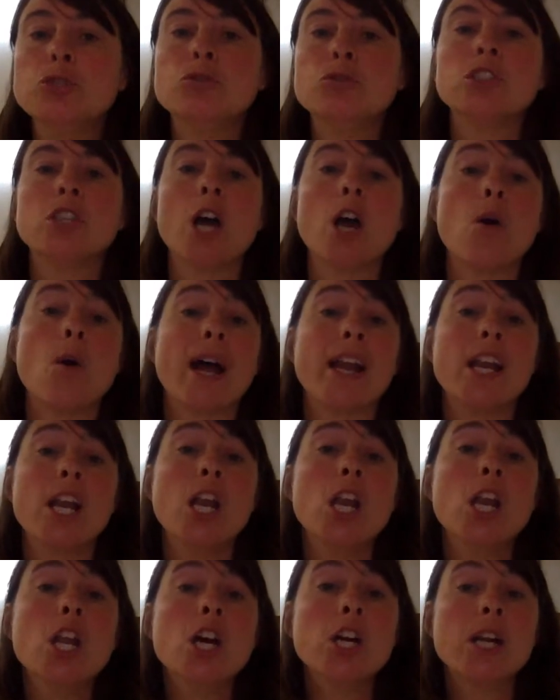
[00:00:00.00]
to go
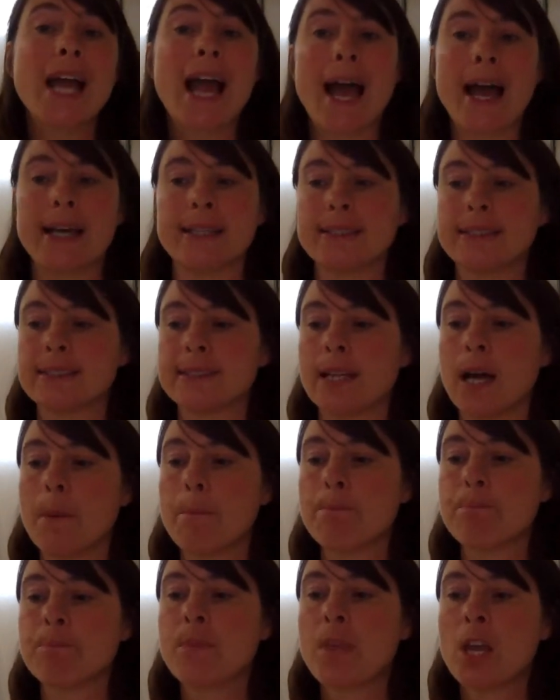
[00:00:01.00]
and look at
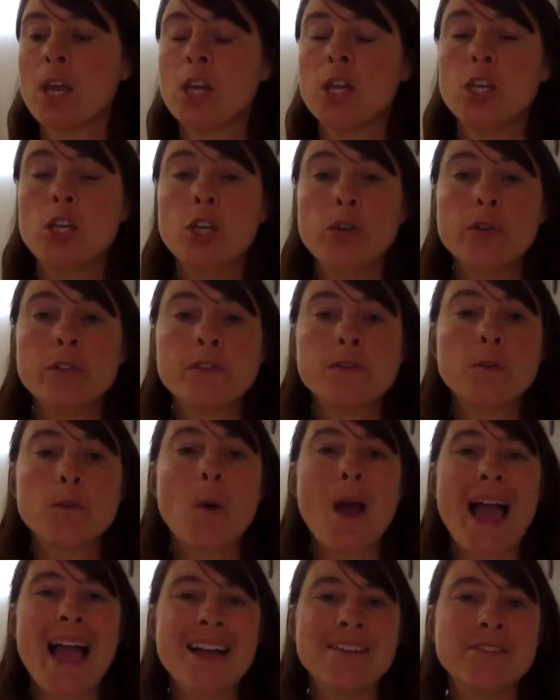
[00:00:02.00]
some
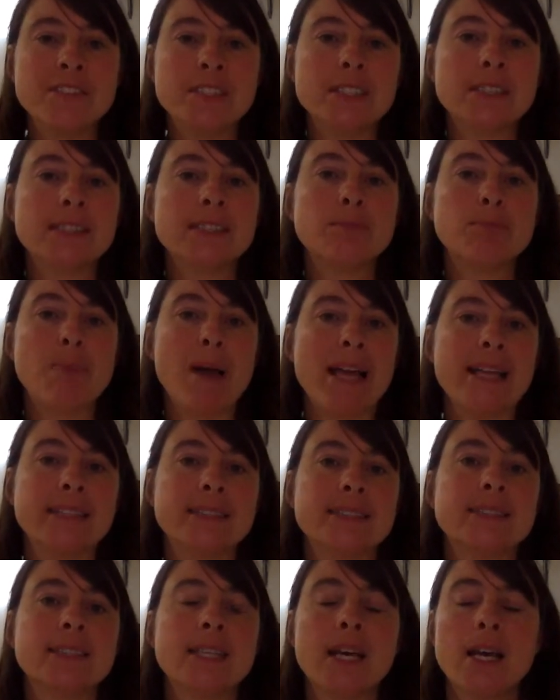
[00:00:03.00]
useful
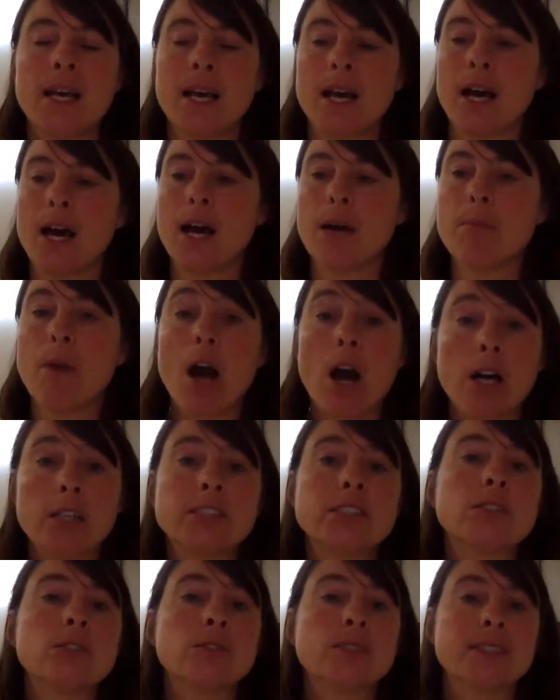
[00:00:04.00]
evidence-based
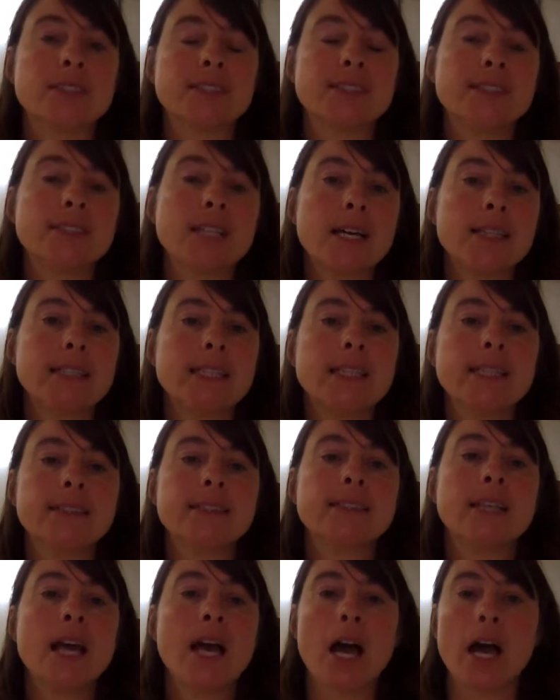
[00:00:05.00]
articles and studies,